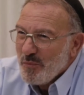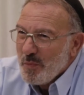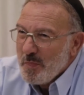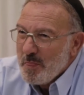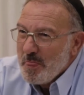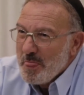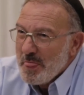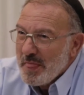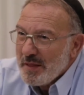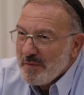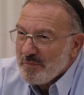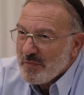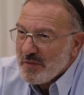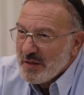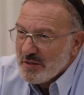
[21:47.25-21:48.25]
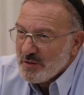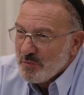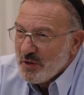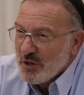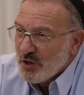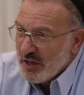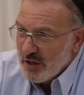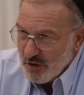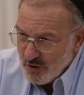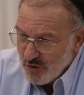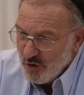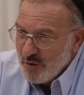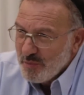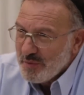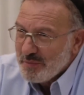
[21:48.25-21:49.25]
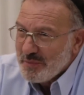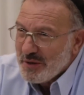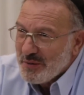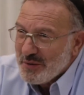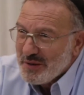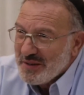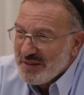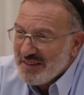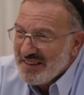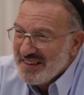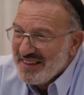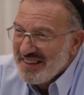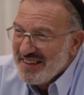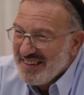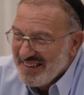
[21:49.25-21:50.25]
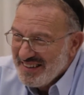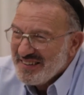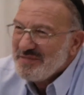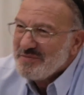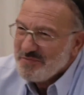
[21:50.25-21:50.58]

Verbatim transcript: Sometimes it's the right thing to do. Still. But you cannot call him a Benoni. Yeah, no. no.